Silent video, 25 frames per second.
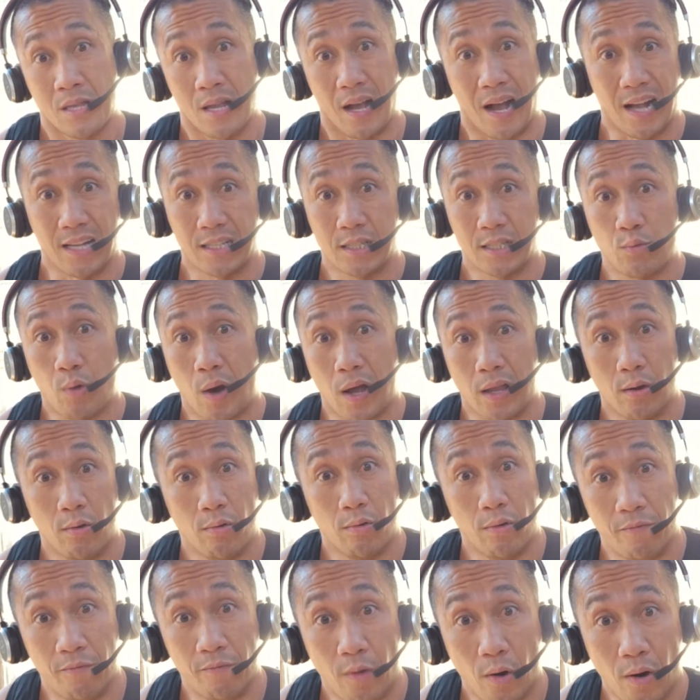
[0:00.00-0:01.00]
I squat
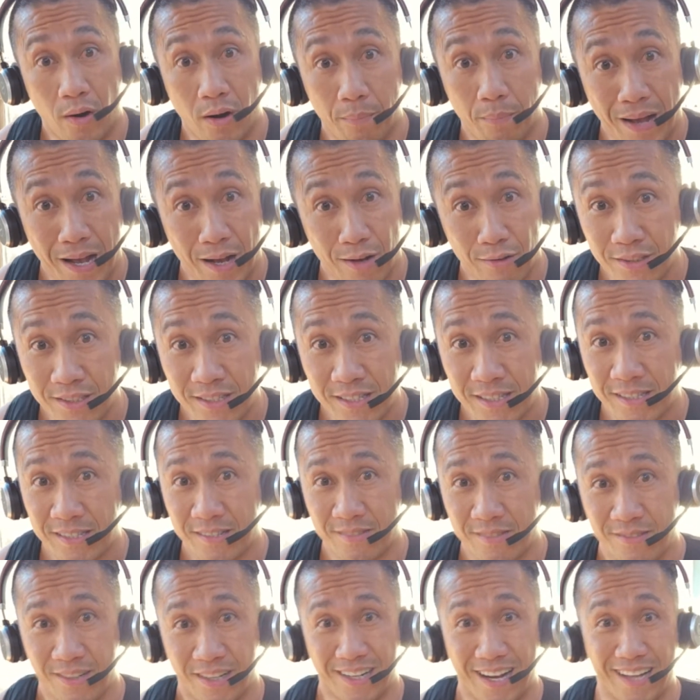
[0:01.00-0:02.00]
over 400 pounds,
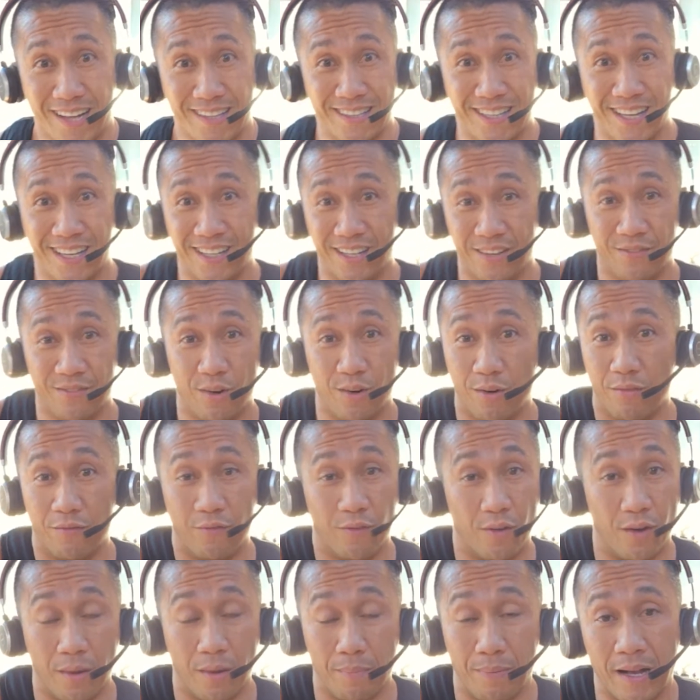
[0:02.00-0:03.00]
but I deadlift over
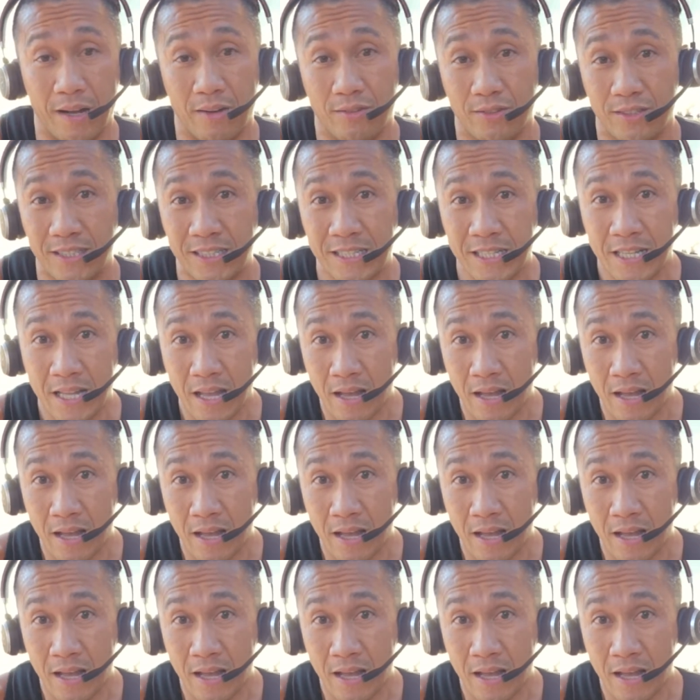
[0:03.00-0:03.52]
400 pounds.